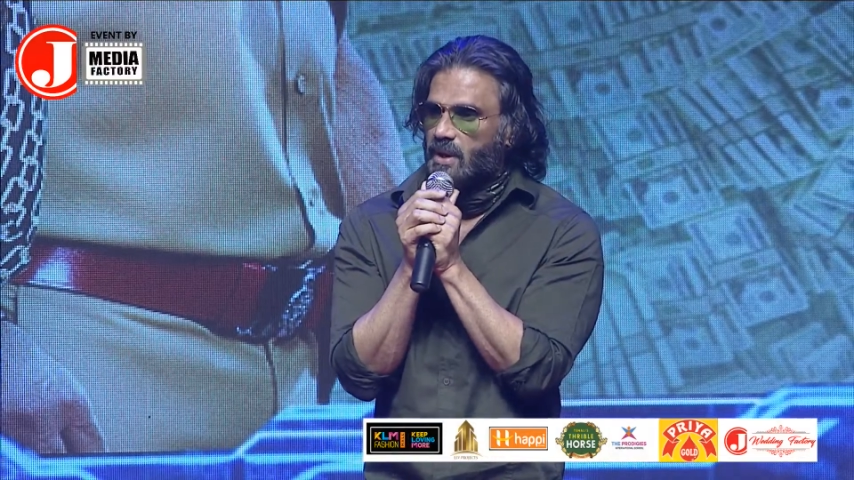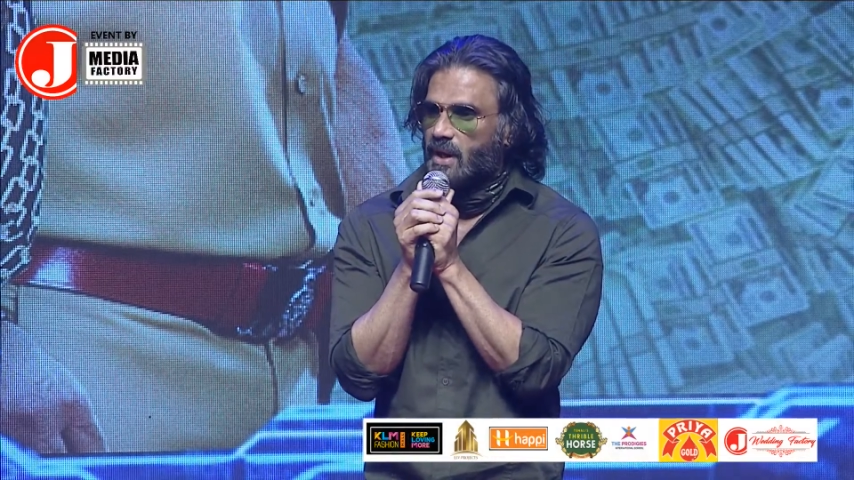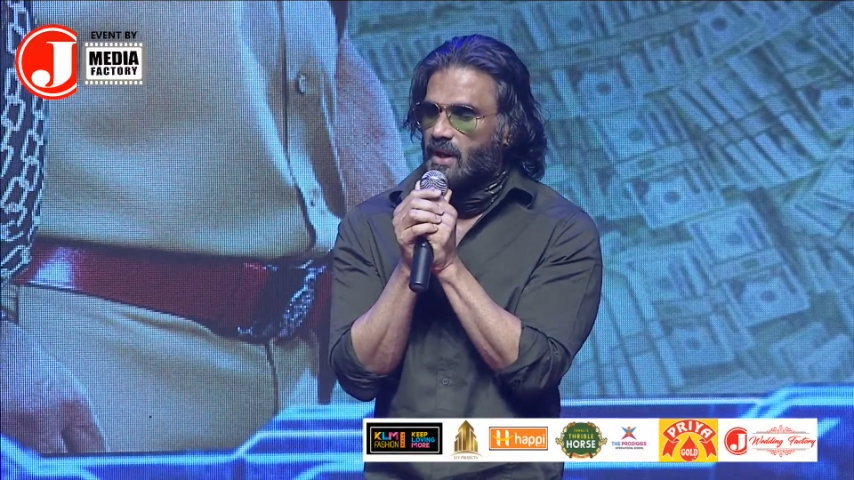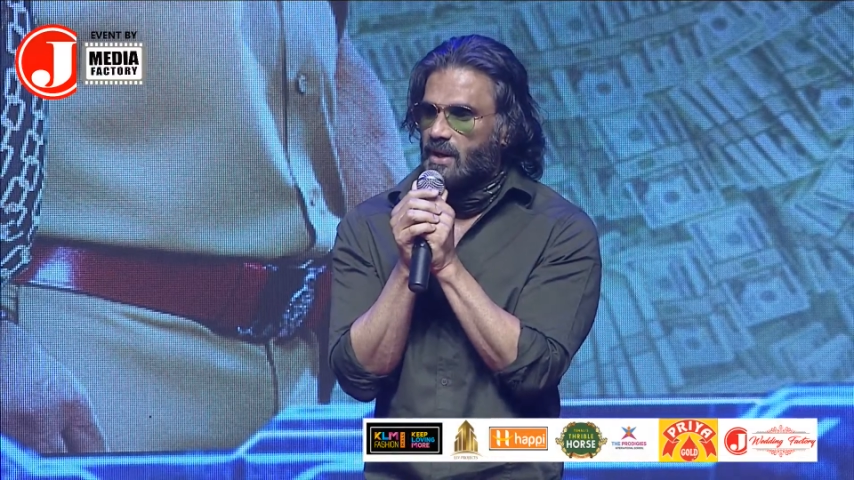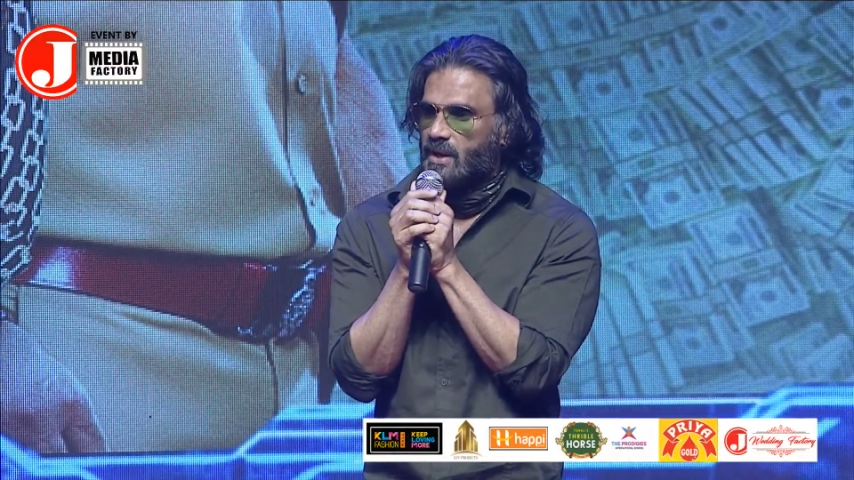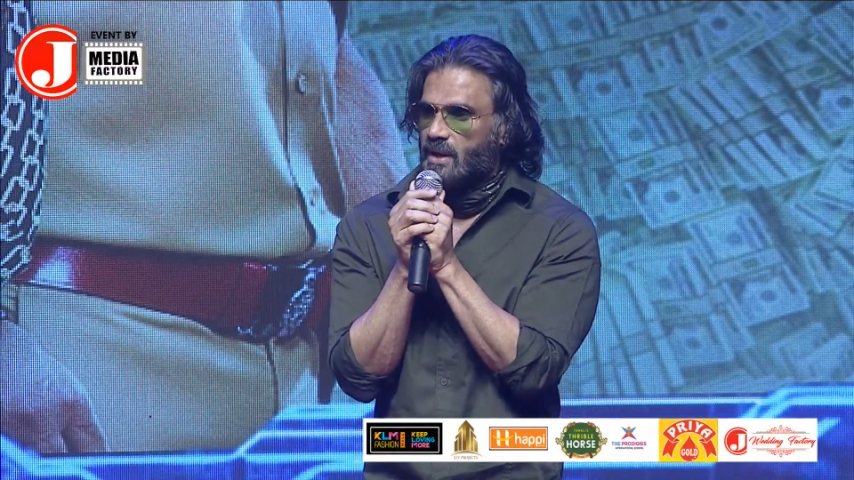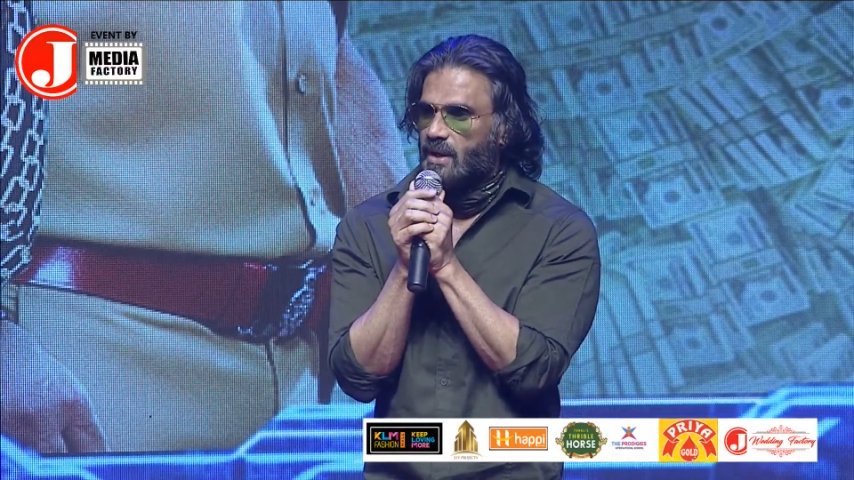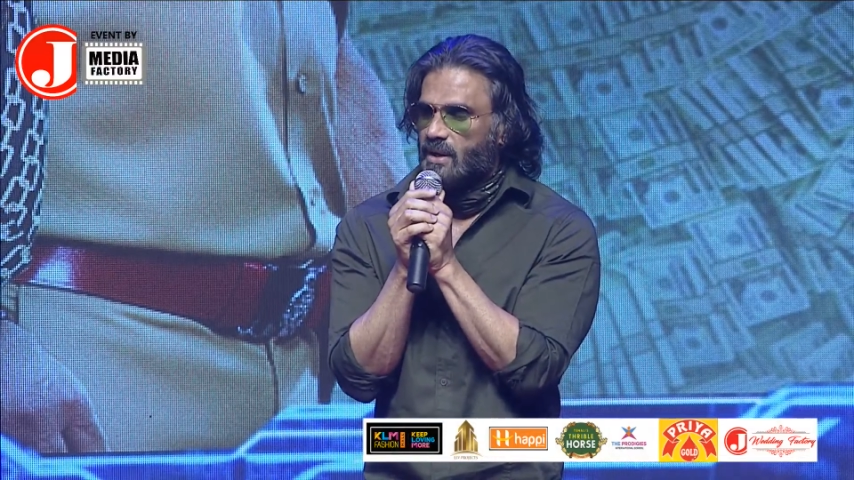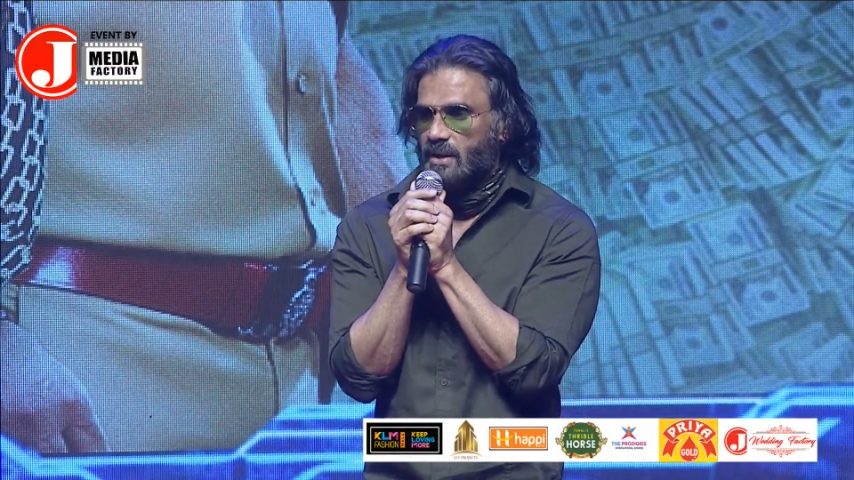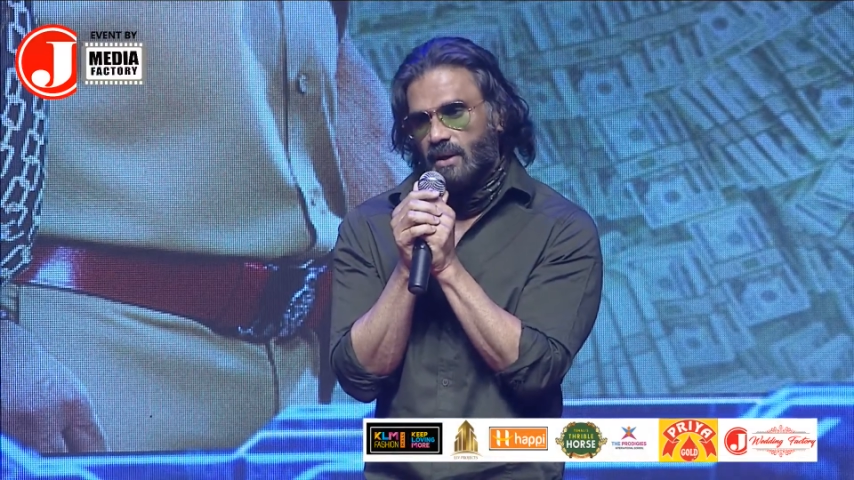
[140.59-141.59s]
And
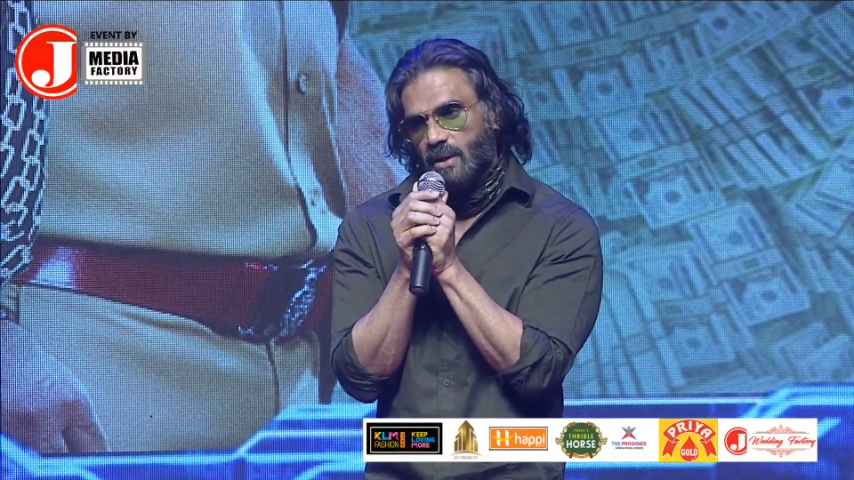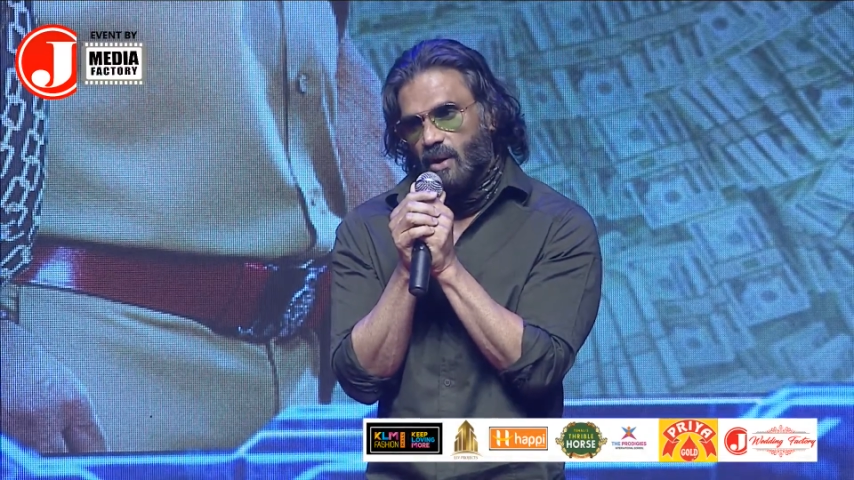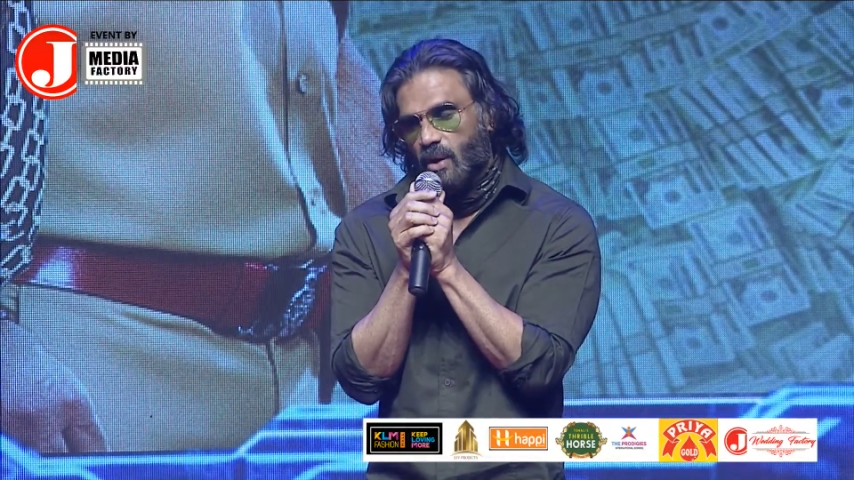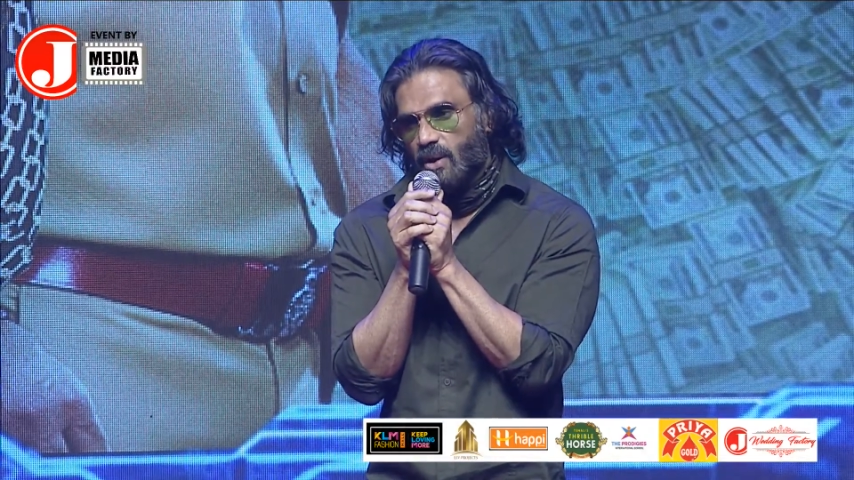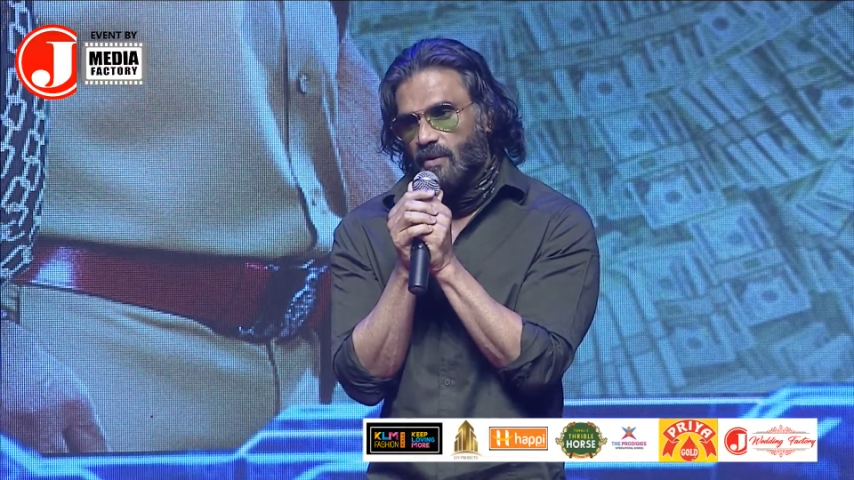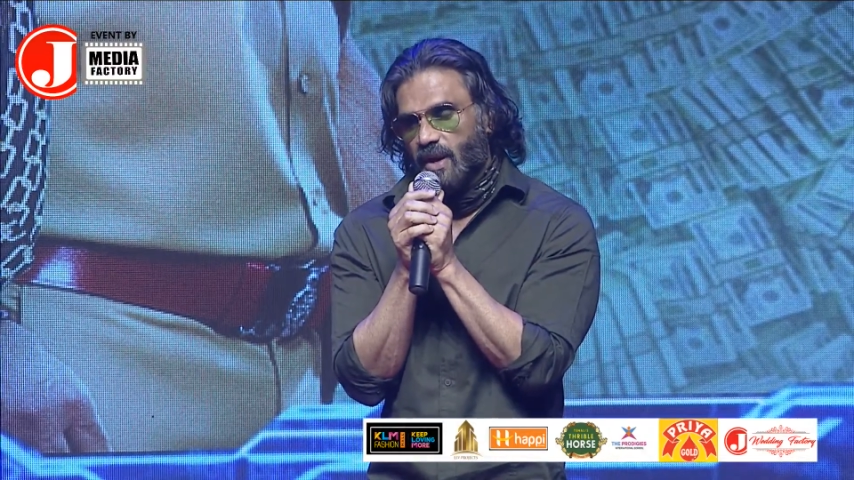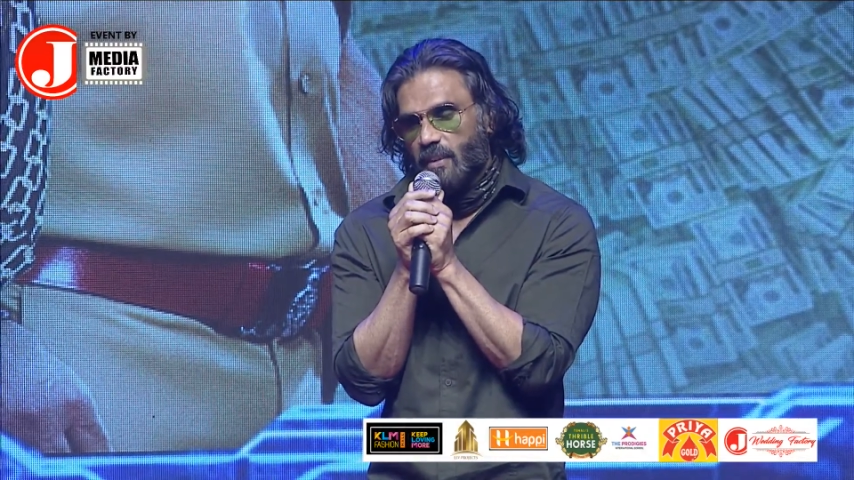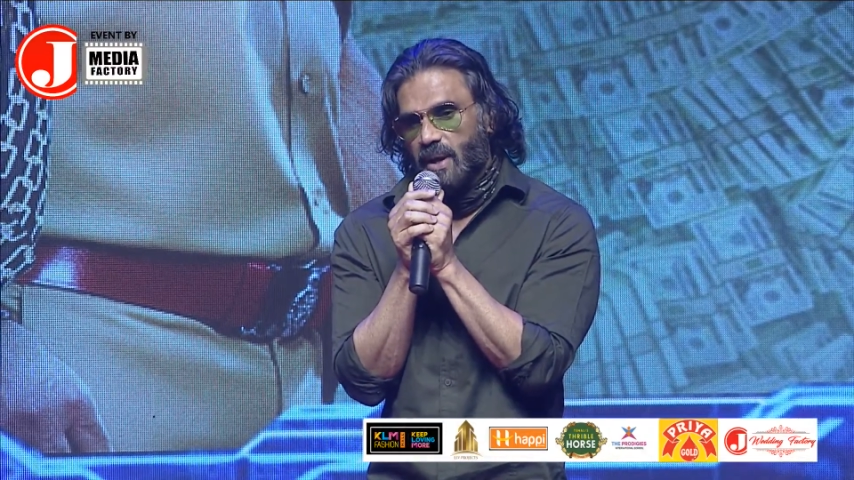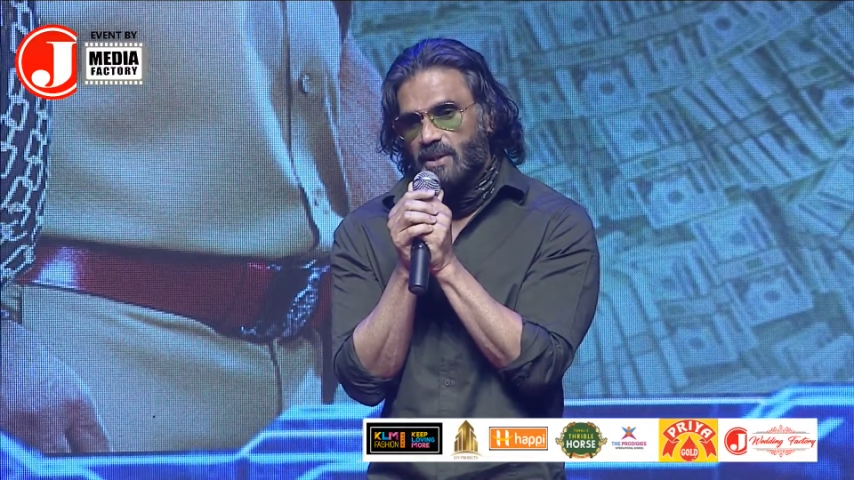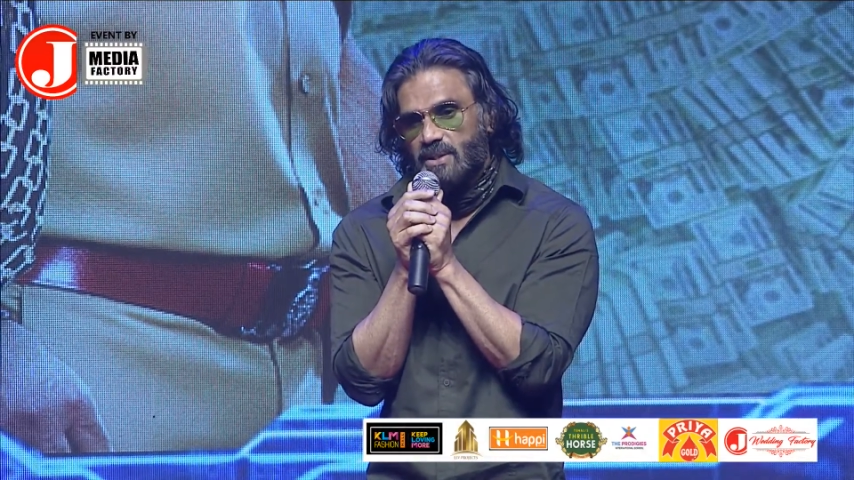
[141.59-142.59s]
all the very
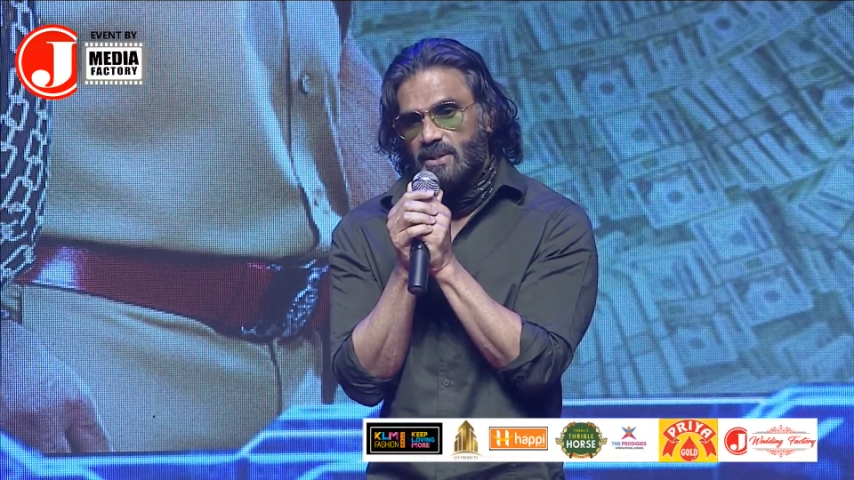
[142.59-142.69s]
best.